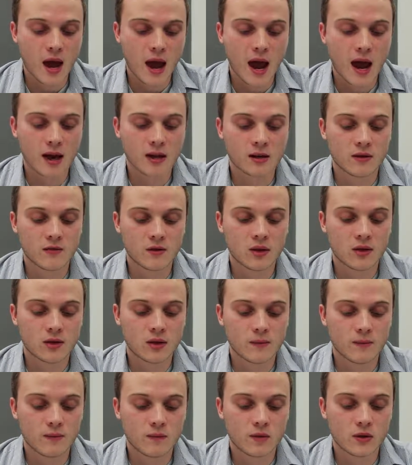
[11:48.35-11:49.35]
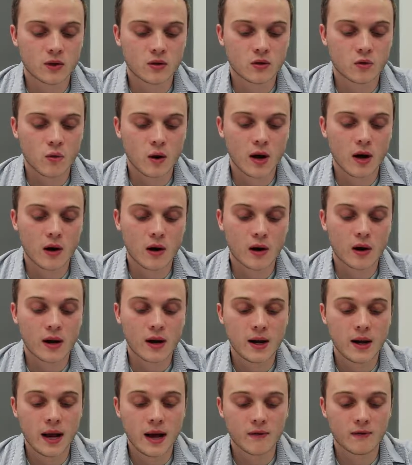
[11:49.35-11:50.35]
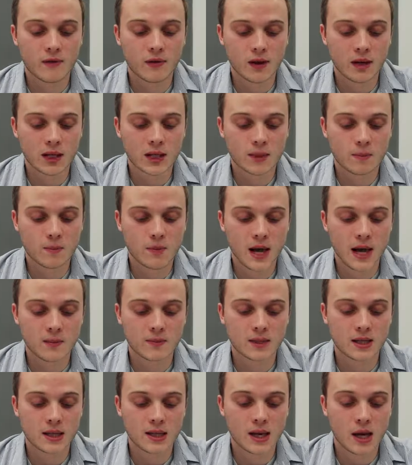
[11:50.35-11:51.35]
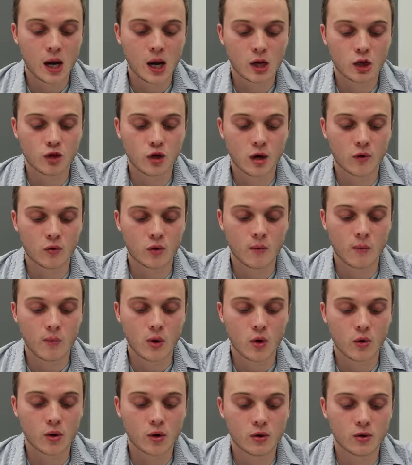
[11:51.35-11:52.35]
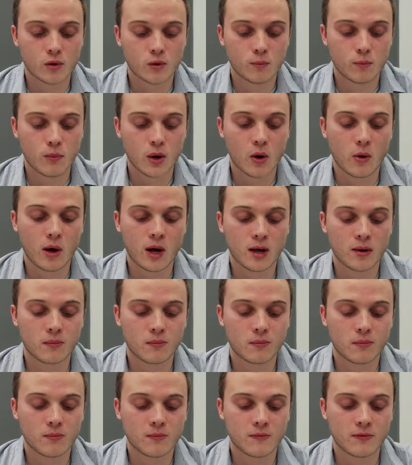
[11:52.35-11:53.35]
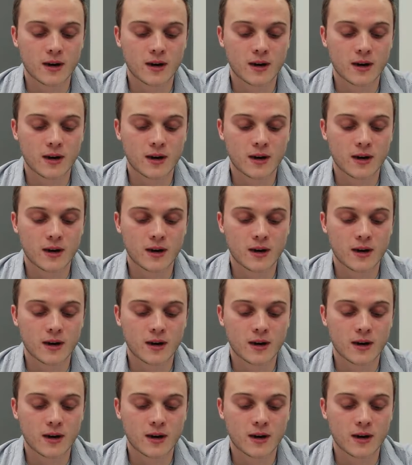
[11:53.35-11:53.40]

Activision, Square, Netflix, Pepsi, General Motors, Boeing,